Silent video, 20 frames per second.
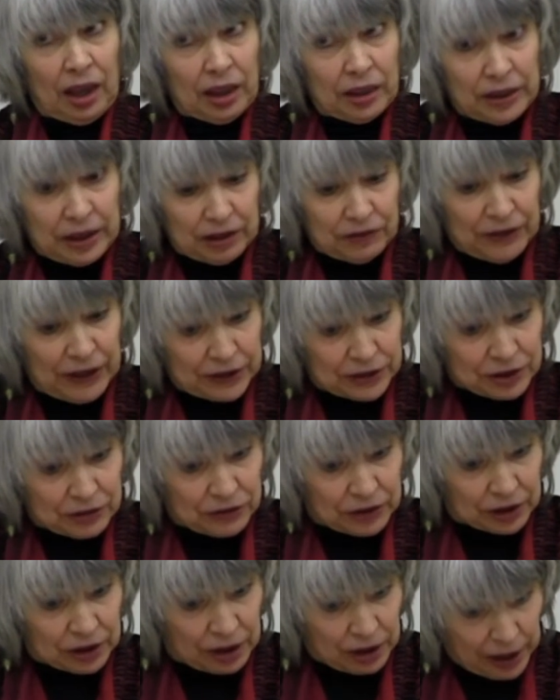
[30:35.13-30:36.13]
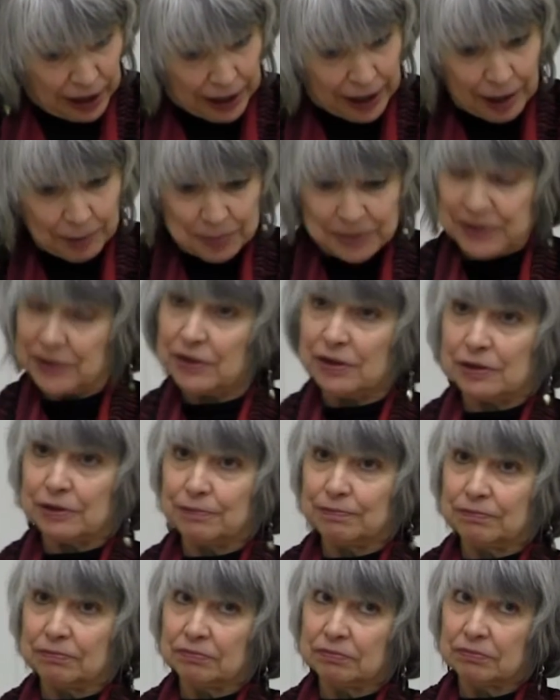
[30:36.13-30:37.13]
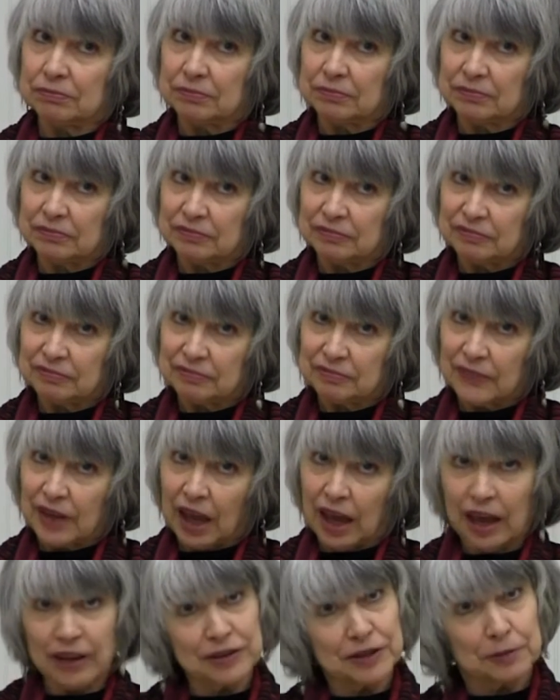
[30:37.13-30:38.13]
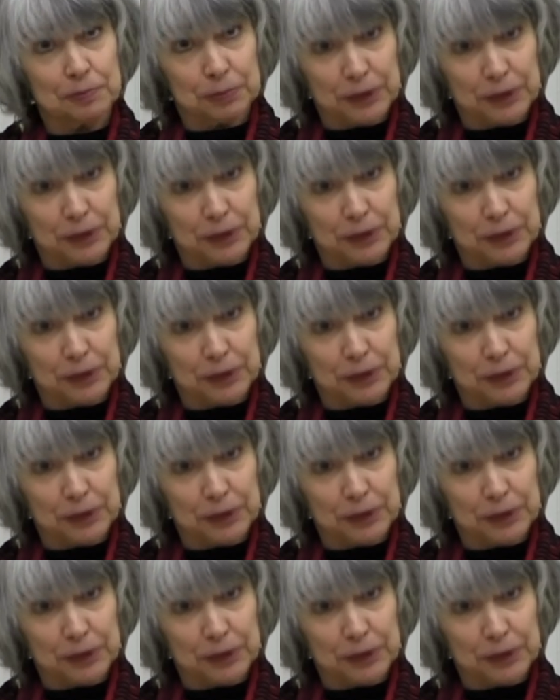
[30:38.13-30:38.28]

The event of the collapse, as